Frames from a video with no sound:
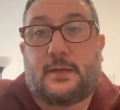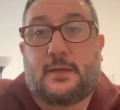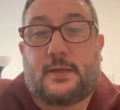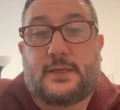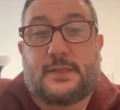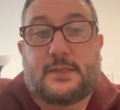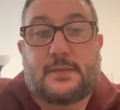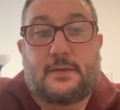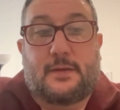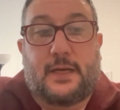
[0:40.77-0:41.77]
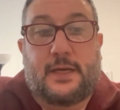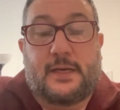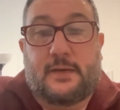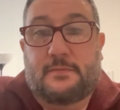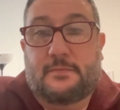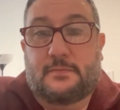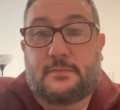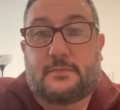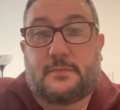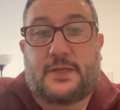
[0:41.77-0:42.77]
his income.
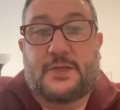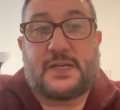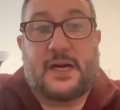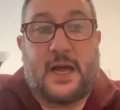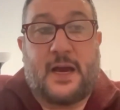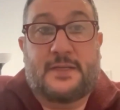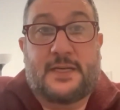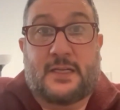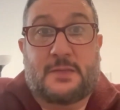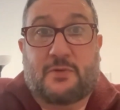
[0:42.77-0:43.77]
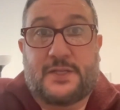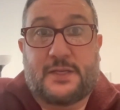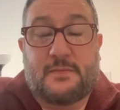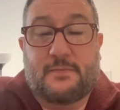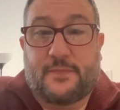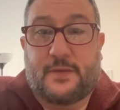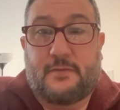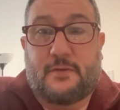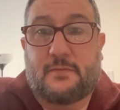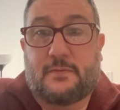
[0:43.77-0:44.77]
He just got out of debtor's prison
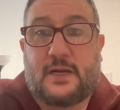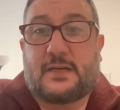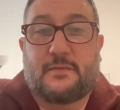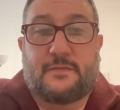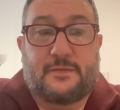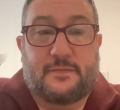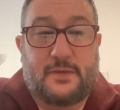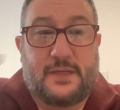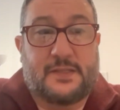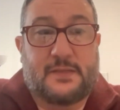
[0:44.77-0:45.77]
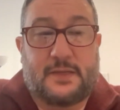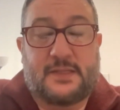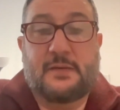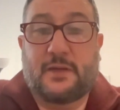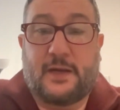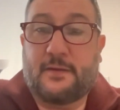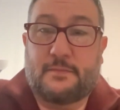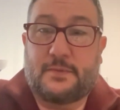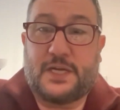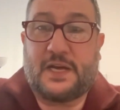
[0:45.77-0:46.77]
through luck of a
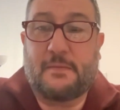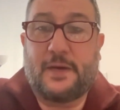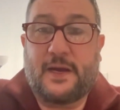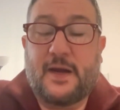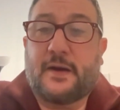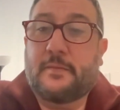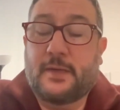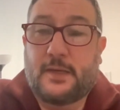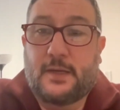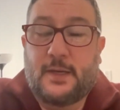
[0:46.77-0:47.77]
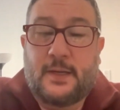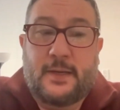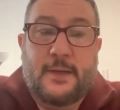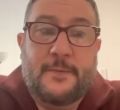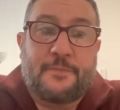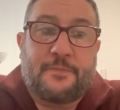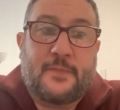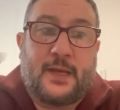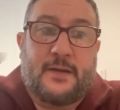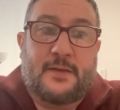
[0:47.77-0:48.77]
sibling taking pity on him.
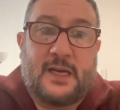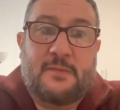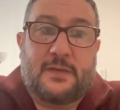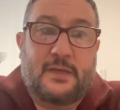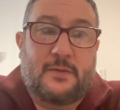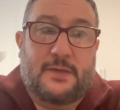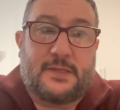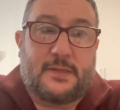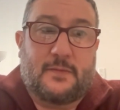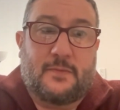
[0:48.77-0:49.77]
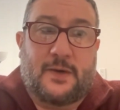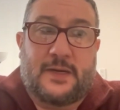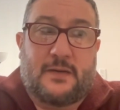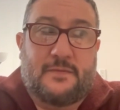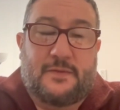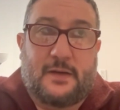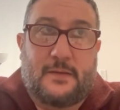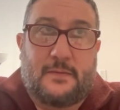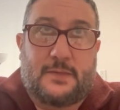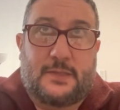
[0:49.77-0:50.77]
And Hosea Ballou is one of
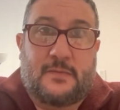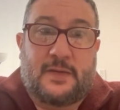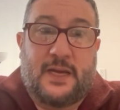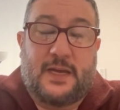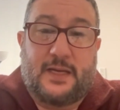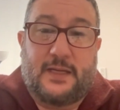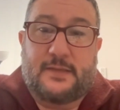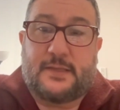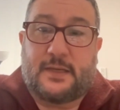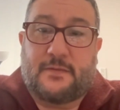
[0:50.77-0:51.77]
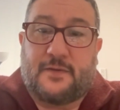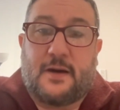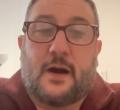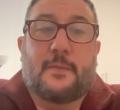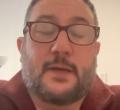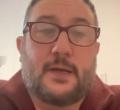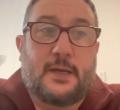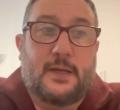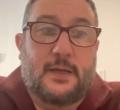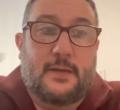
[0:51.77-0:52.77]
so many kids in a farm
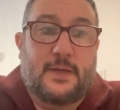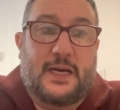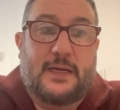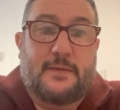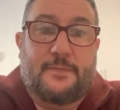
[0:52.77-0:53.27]
that